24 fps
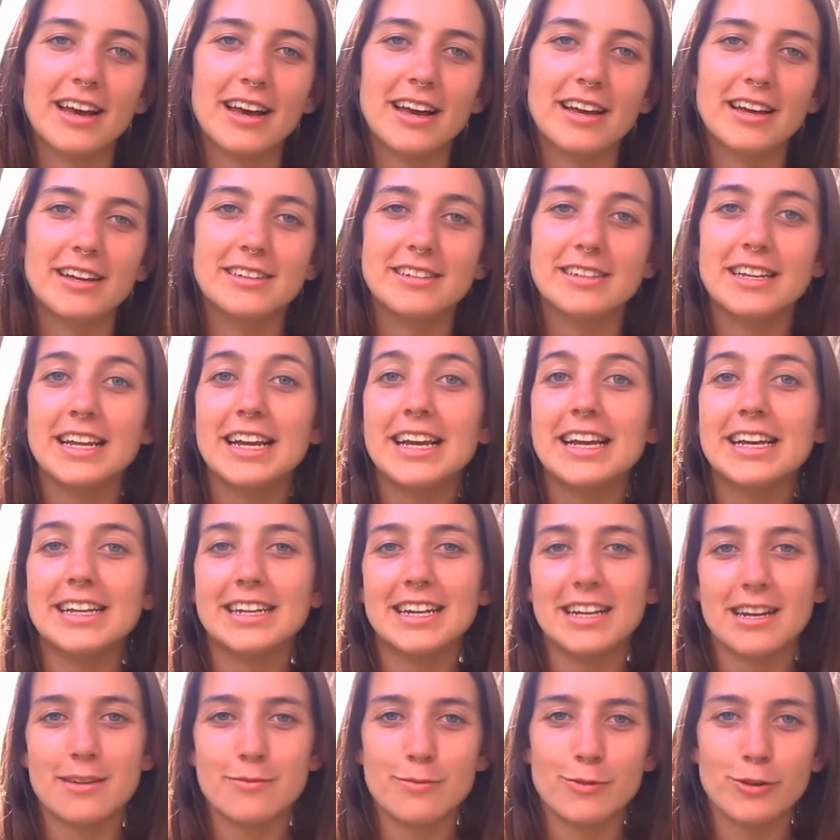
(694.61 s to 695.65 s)
a
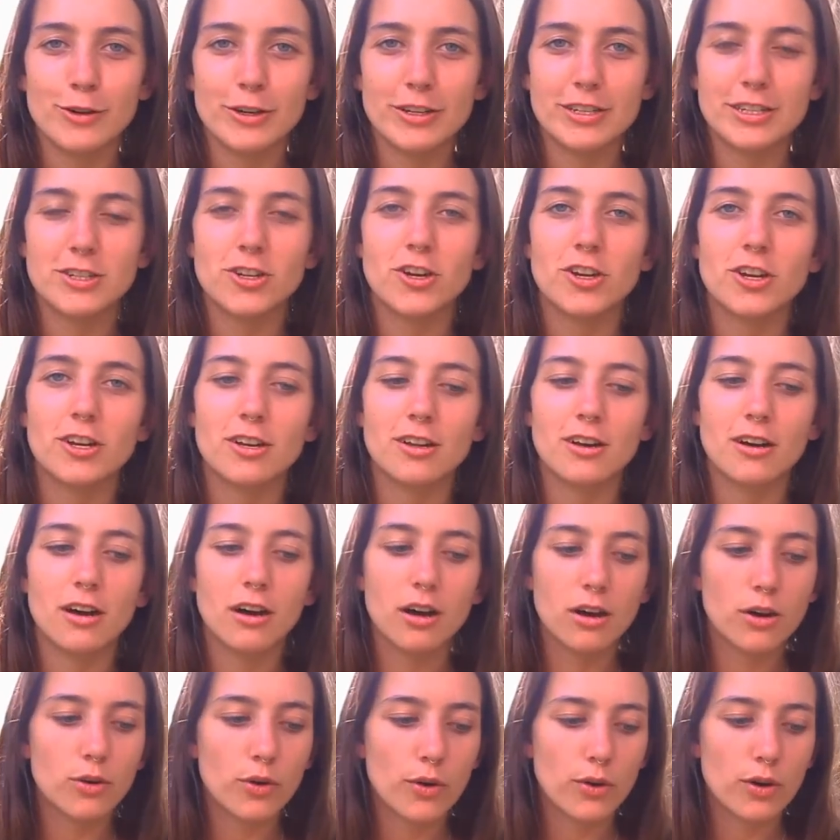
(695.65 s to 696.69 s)
need anymore. It's not,
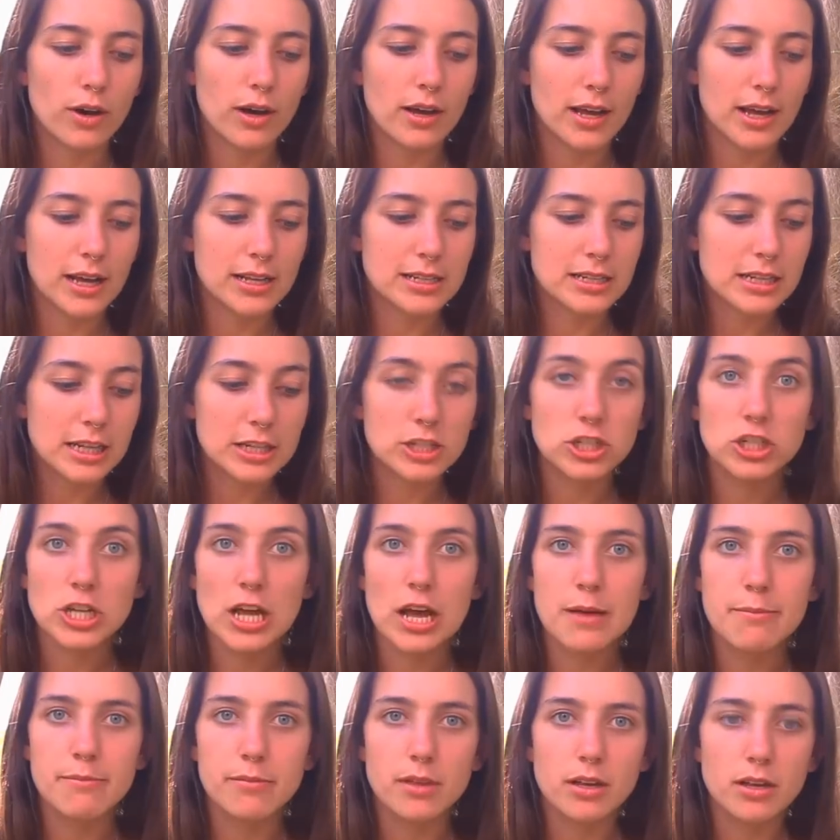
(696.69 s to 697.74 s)
oh, it's
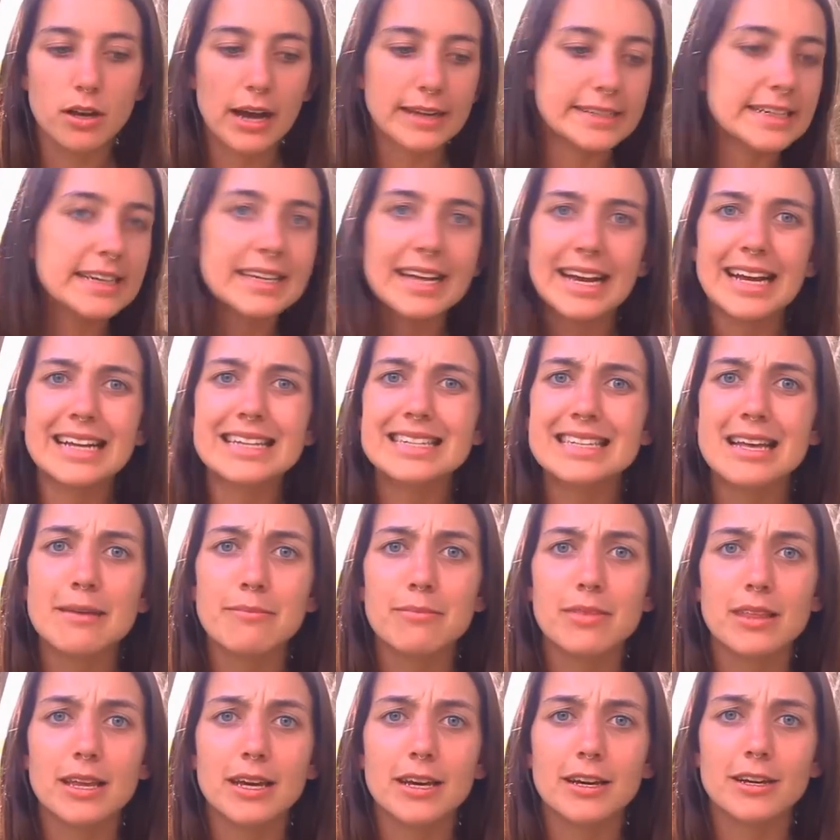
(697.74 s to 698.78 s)
lunchtime, I need to eat
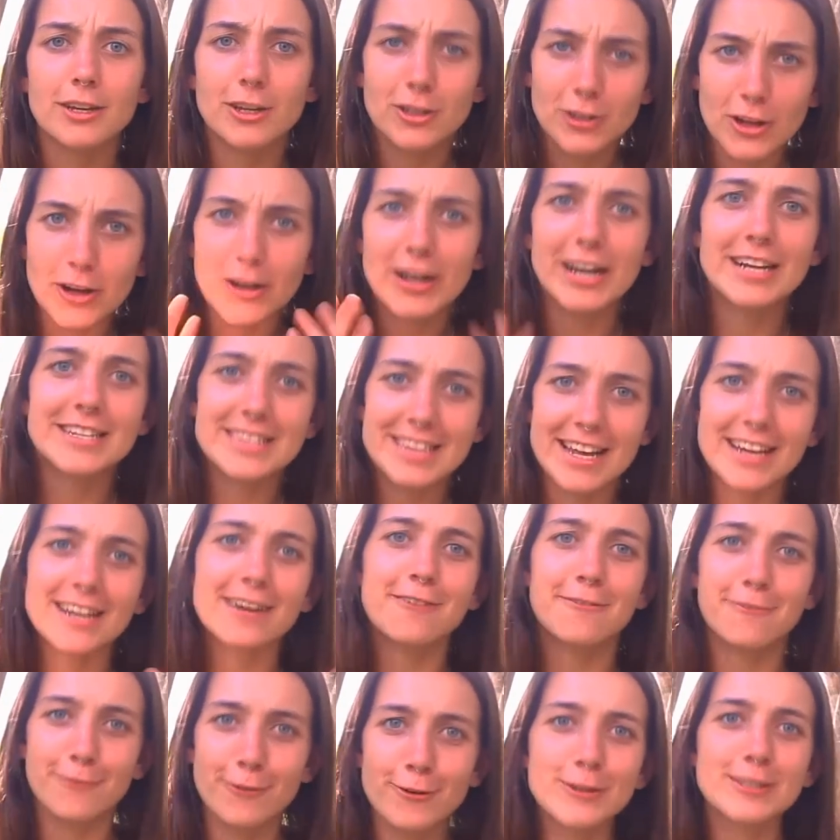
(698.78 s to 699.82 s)
something. You know, it's like
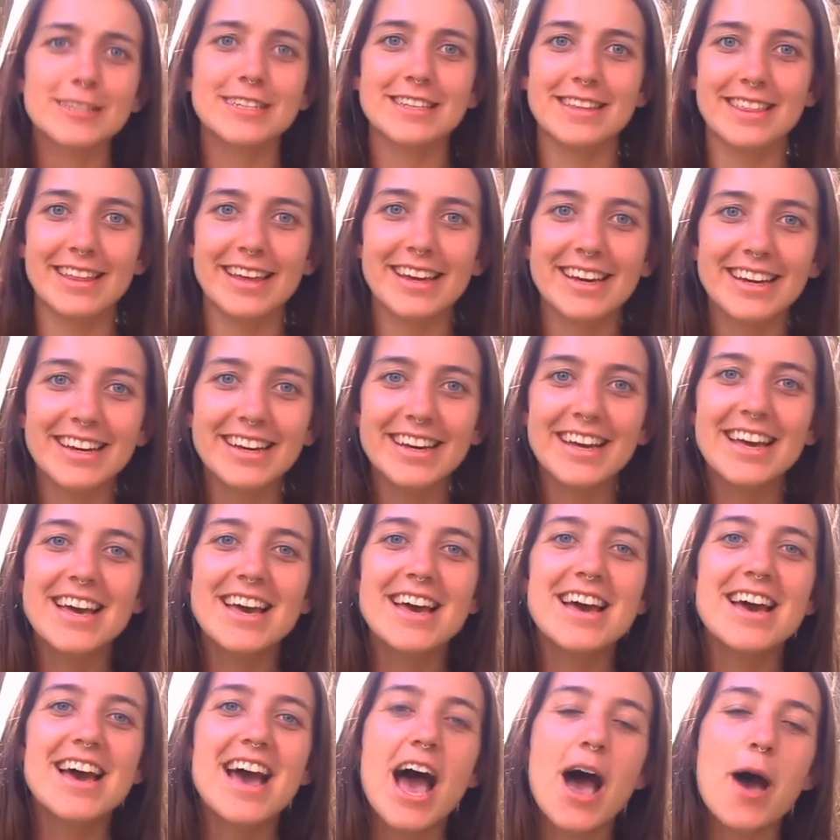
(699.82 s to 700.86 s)
a forced thing,
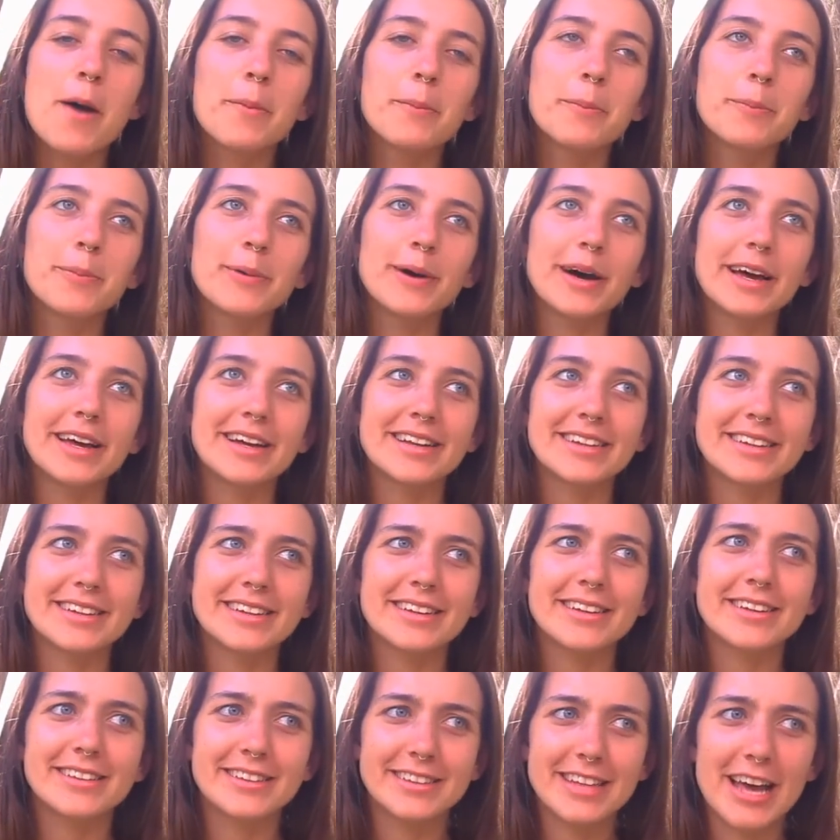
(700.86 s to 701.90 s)
but
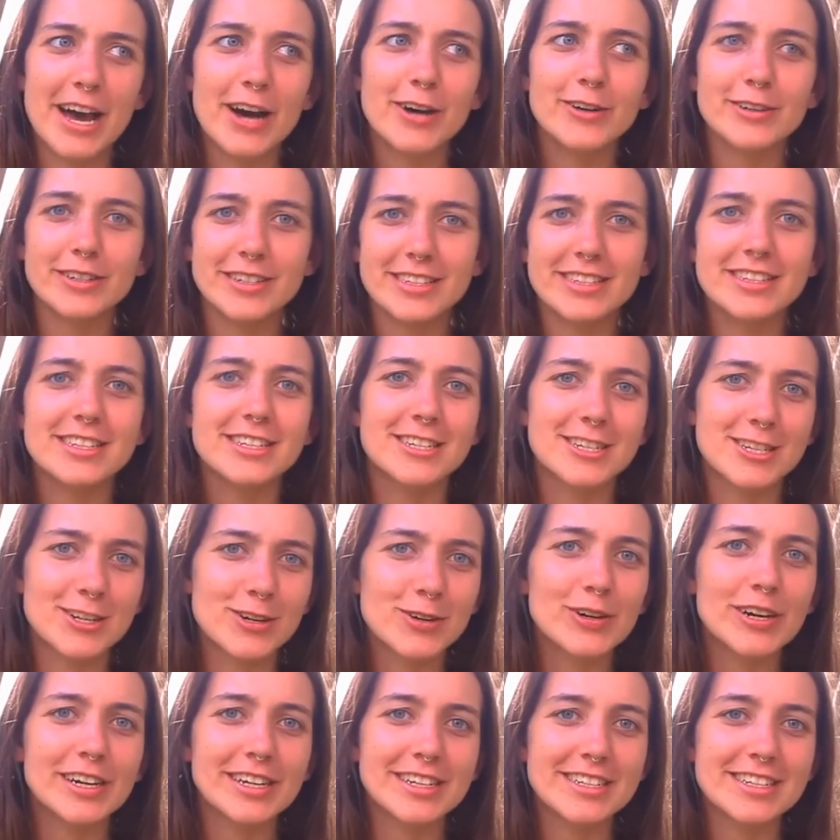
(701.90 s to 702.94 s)
now it's a
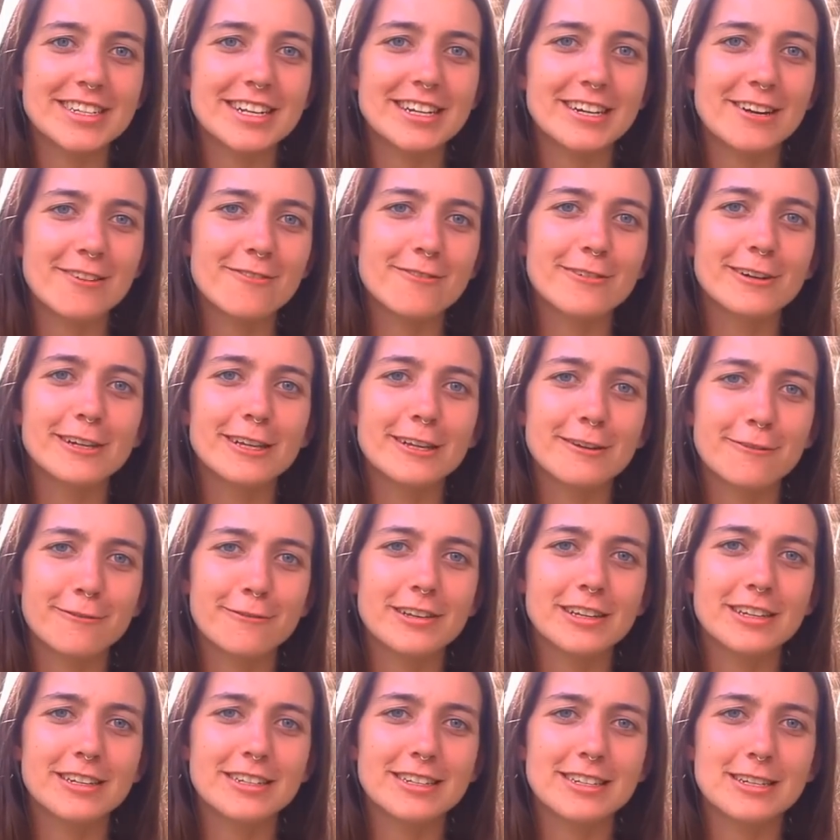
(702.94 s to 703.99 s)
choice, and it really
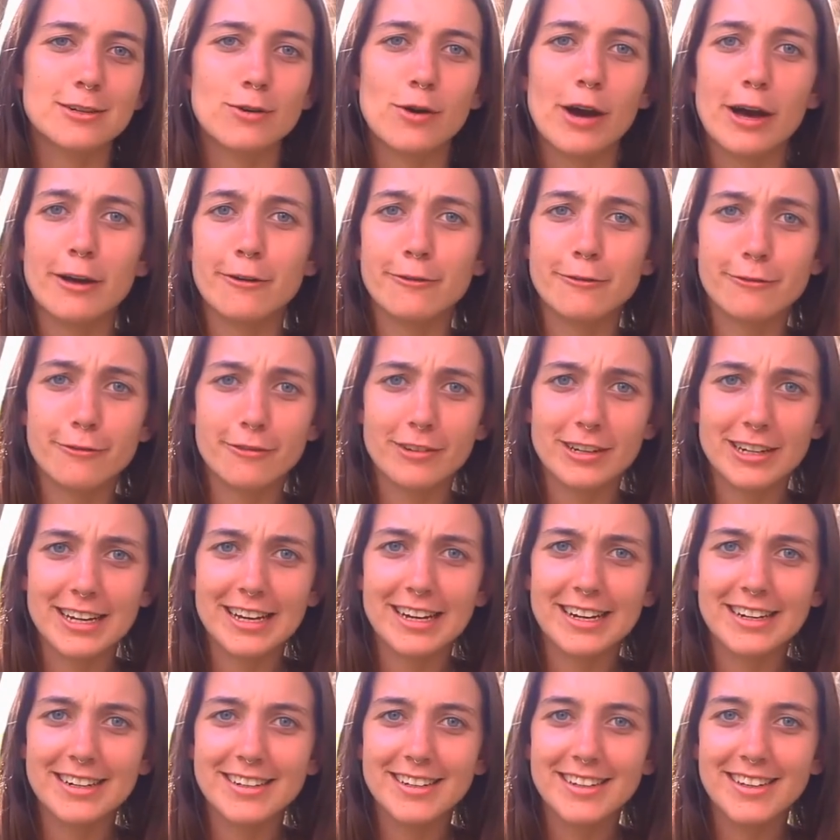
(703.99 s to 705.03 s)
feels quite
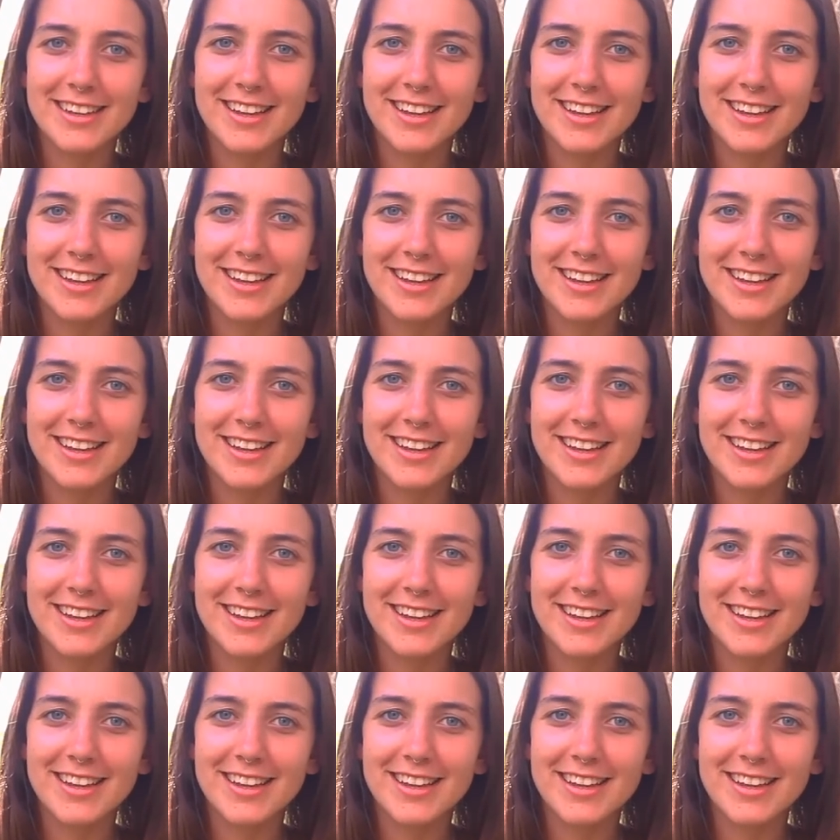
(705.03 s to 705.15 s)
freeing.